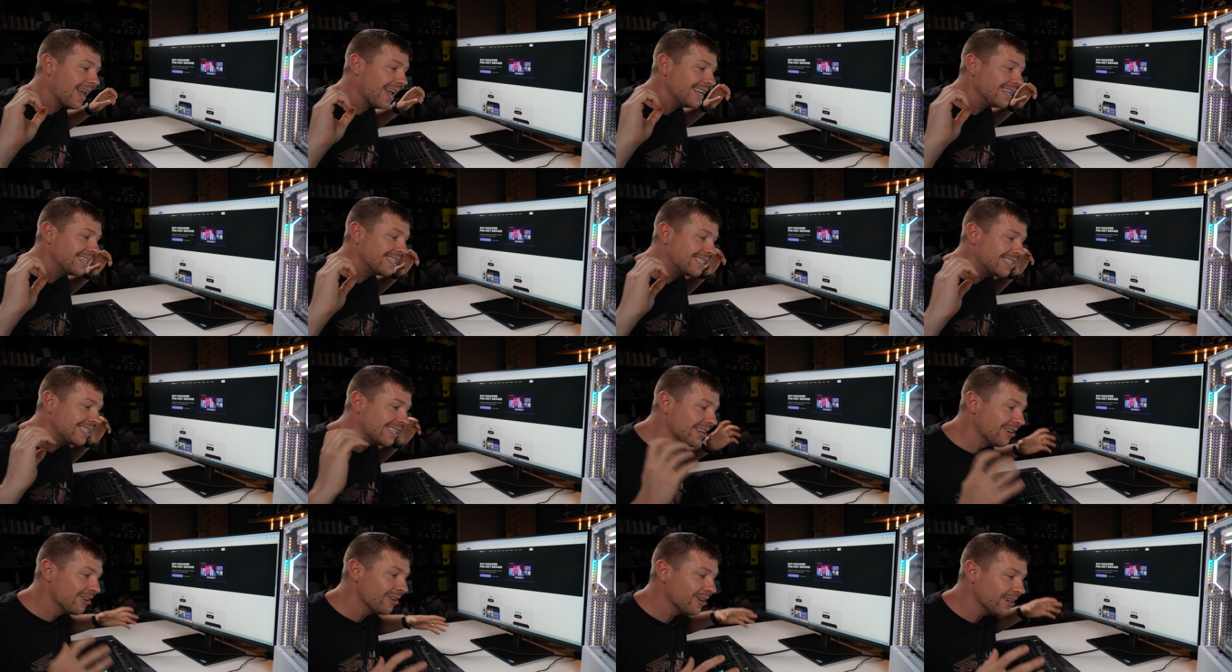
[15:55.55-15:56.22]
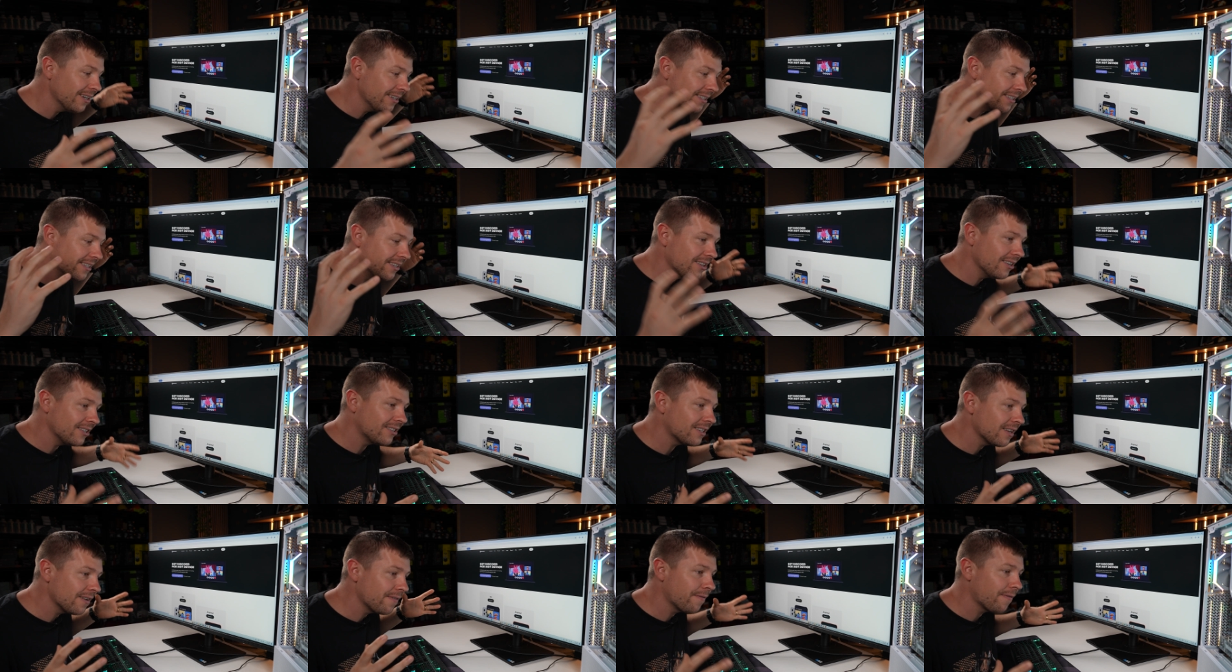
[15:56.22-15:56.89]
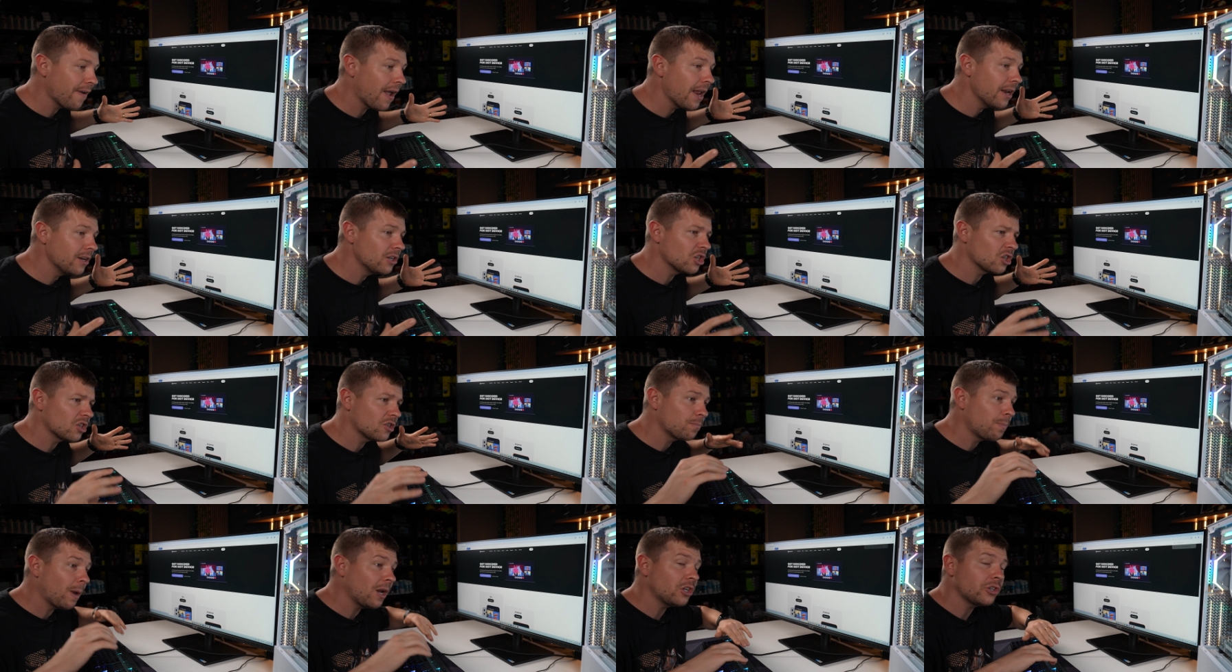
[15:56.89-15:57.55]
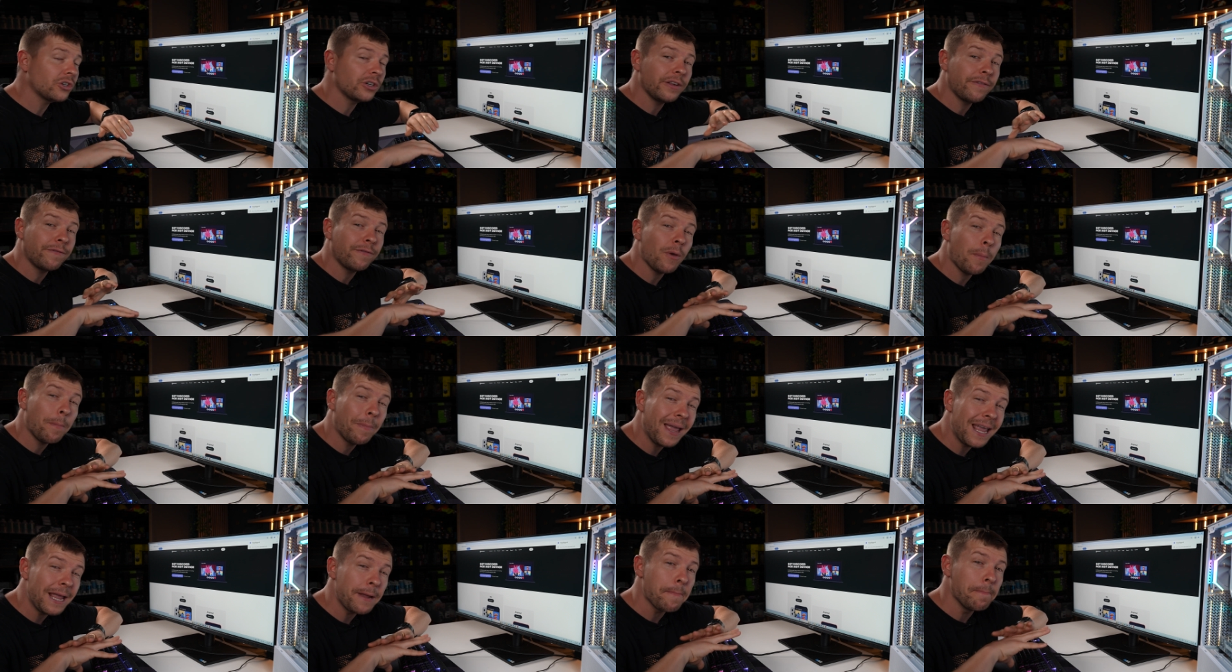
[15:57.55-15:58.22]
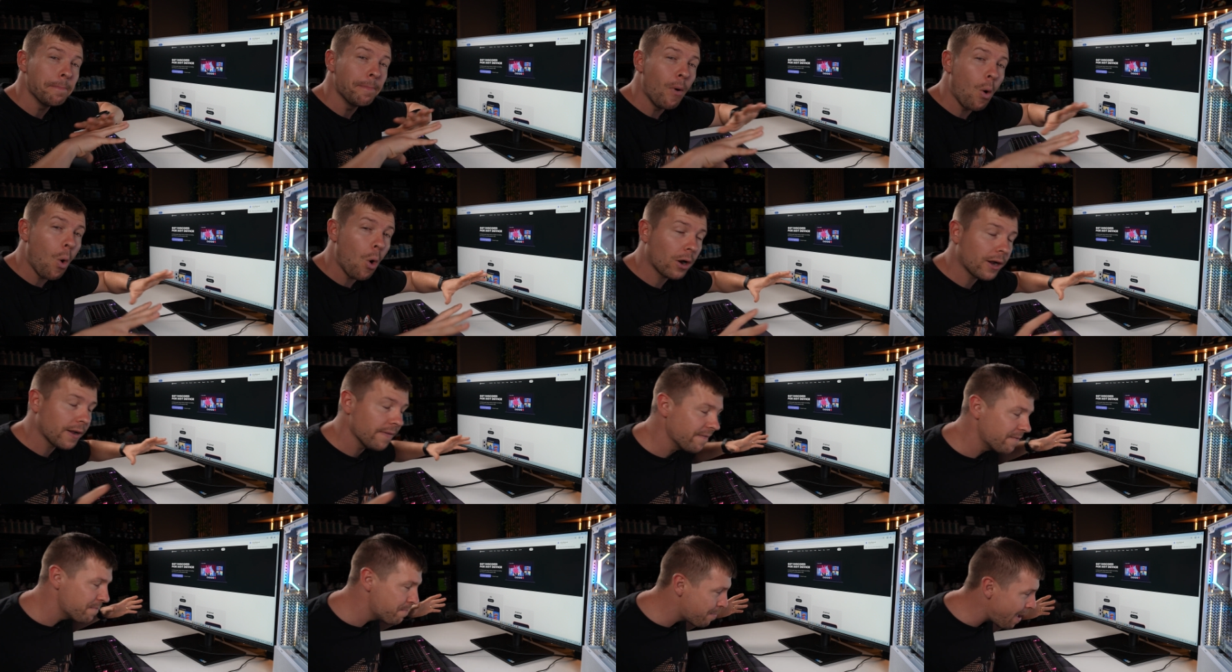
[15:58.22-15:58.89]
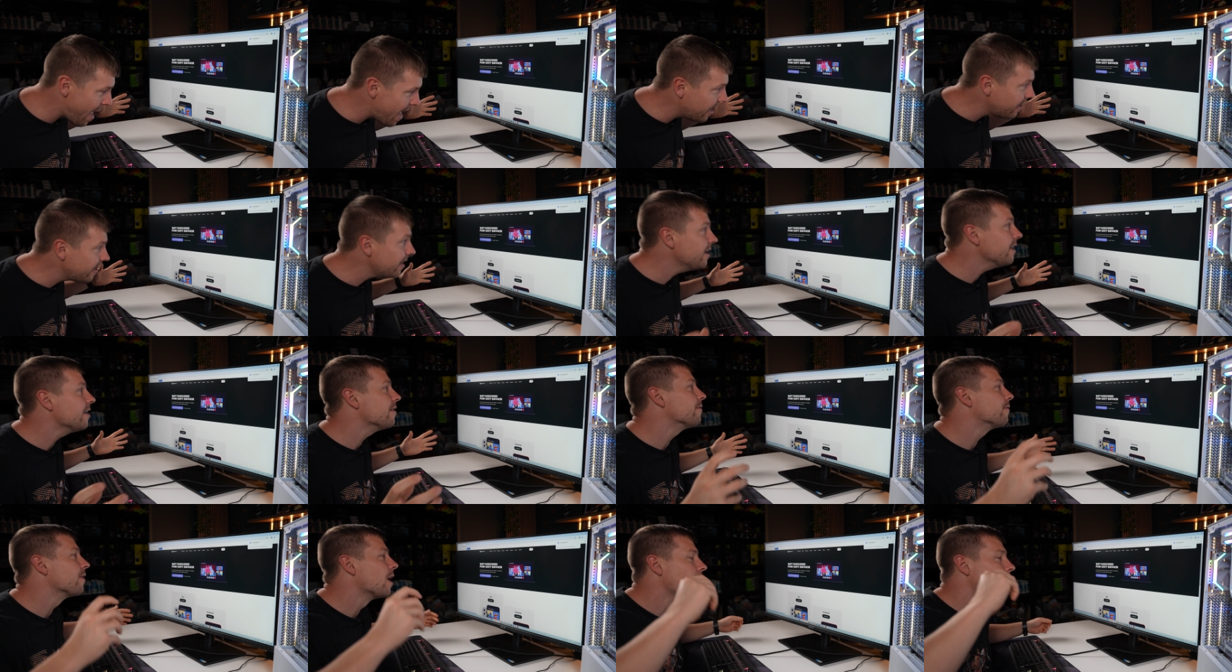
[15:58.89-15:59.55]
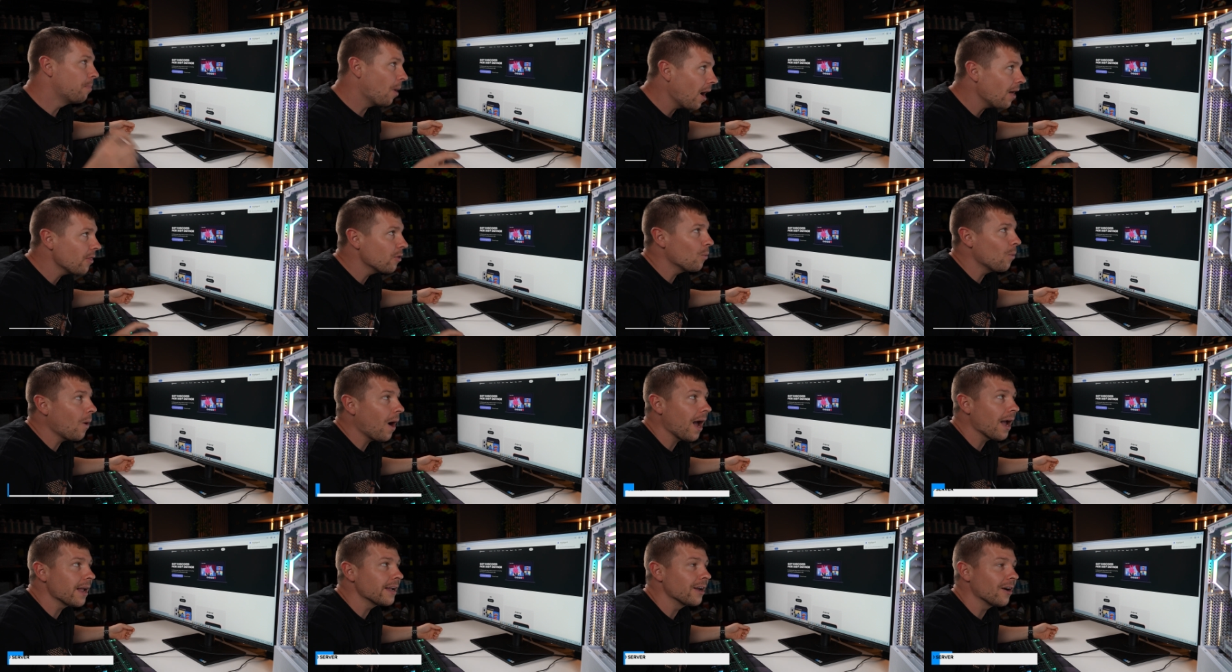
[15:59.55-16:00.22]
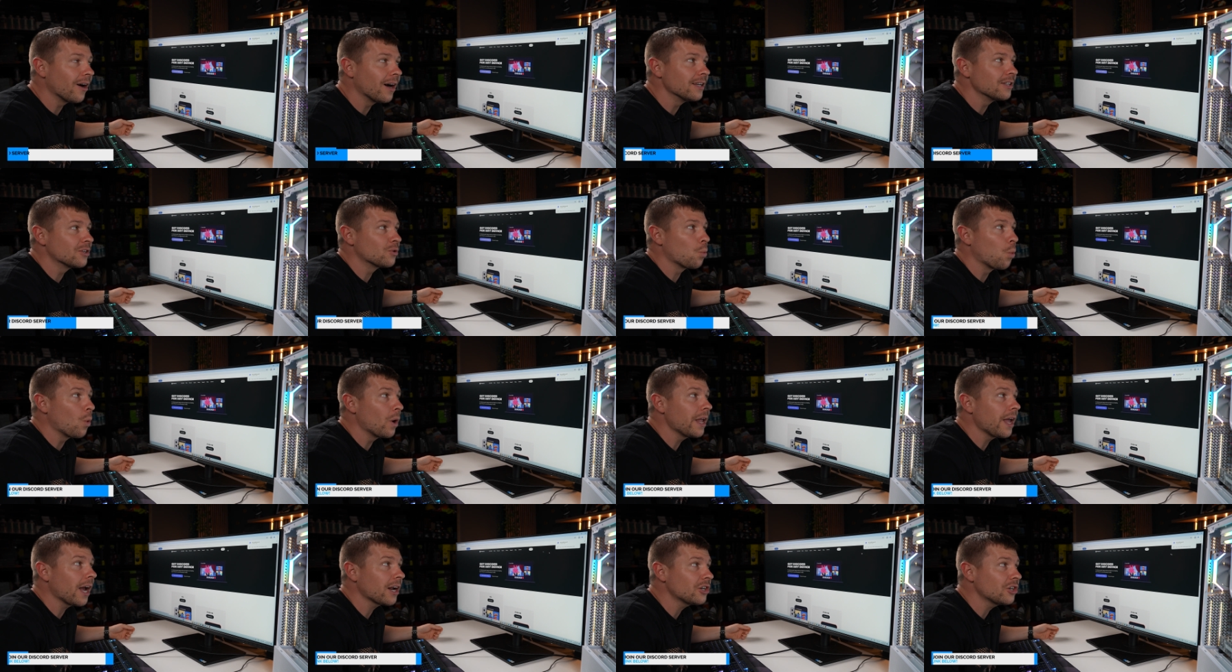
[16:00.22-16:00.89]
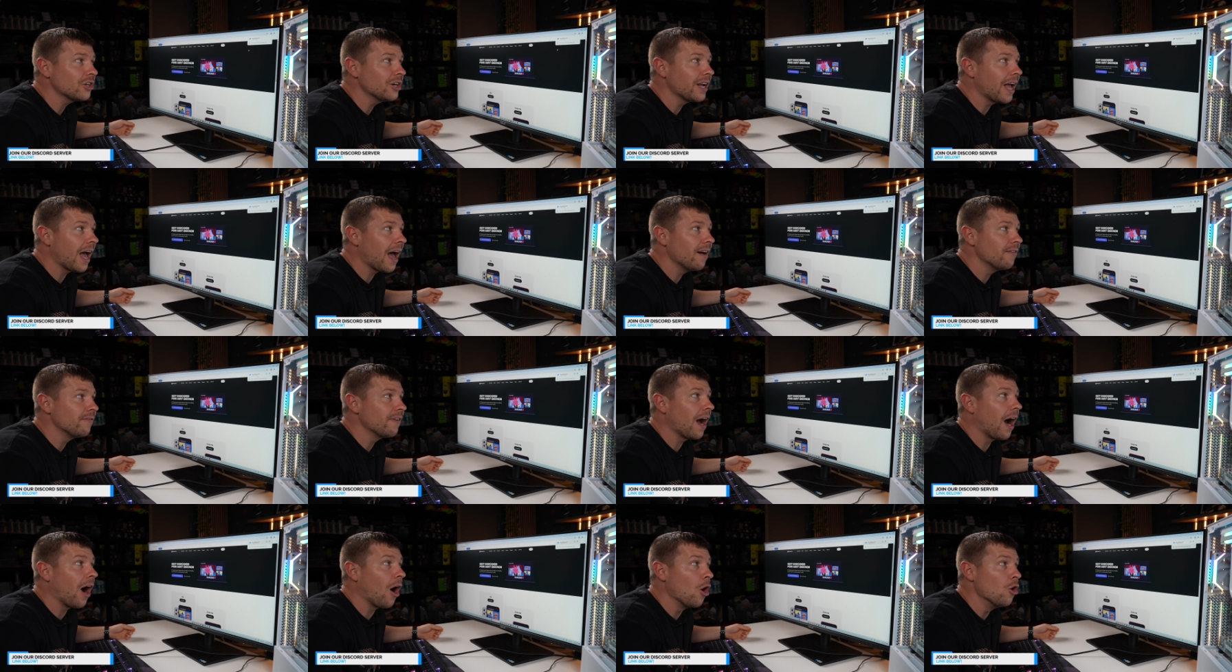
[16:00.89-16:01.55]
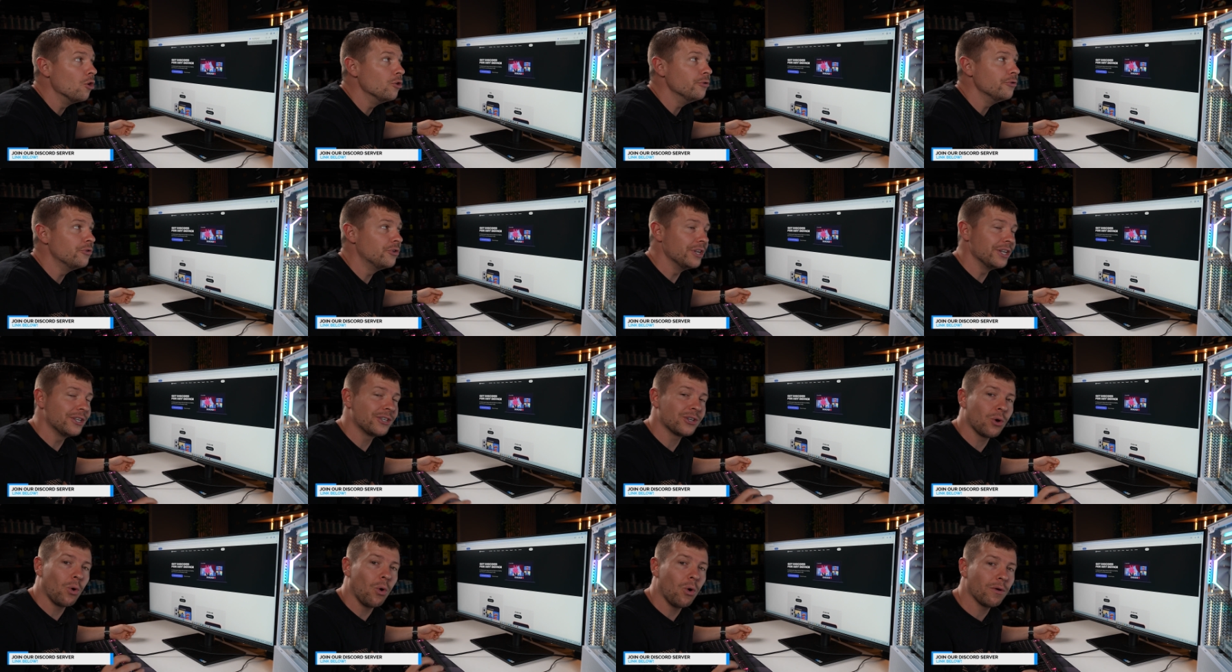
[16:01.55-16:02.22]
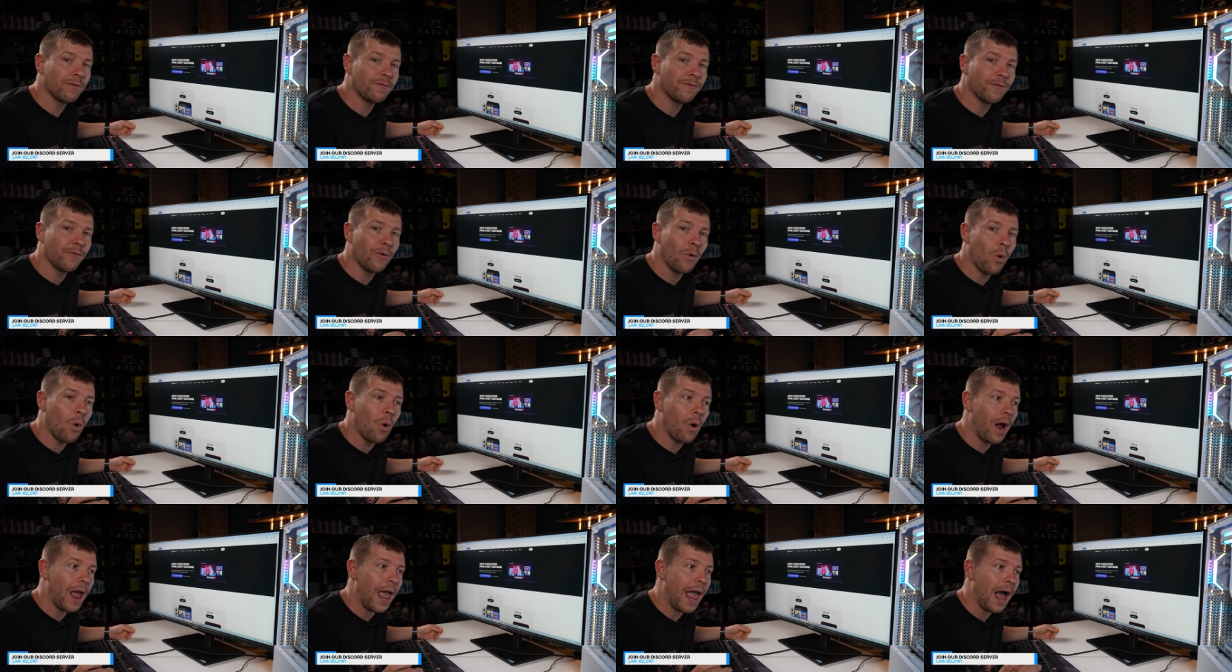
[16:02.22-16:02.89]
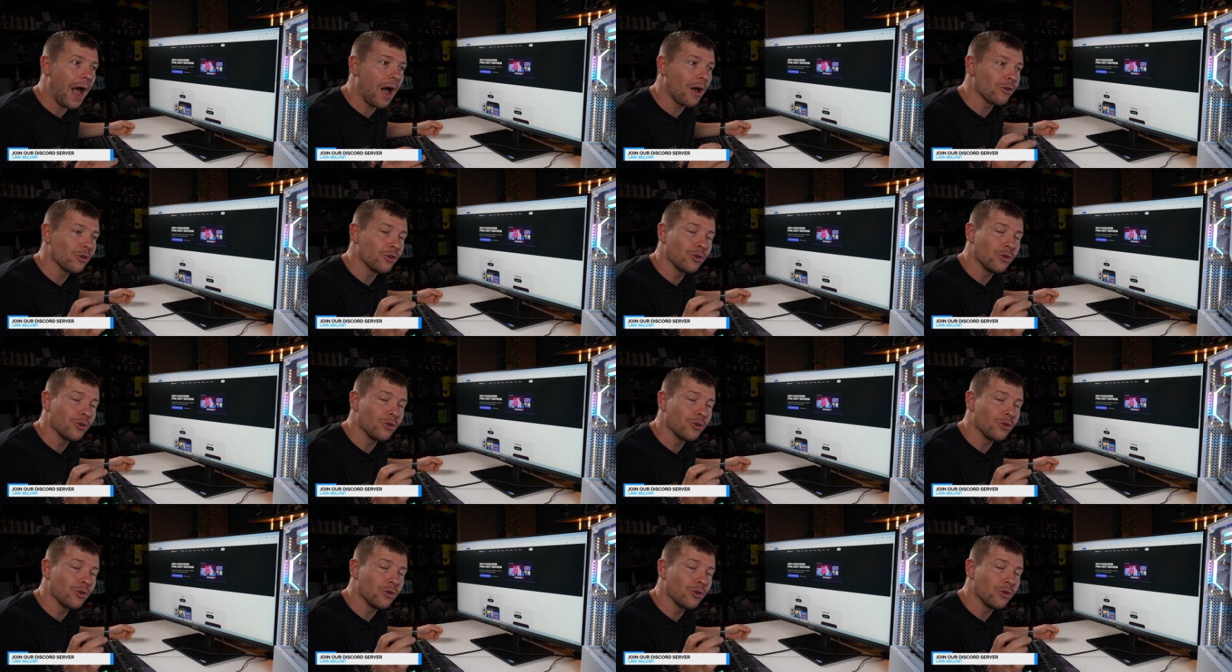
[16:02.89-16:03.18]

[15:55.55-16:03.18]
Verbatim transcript: a serious disadvantage, especially if you're being more competitive. By the way, guys, we actually have our own Discord for our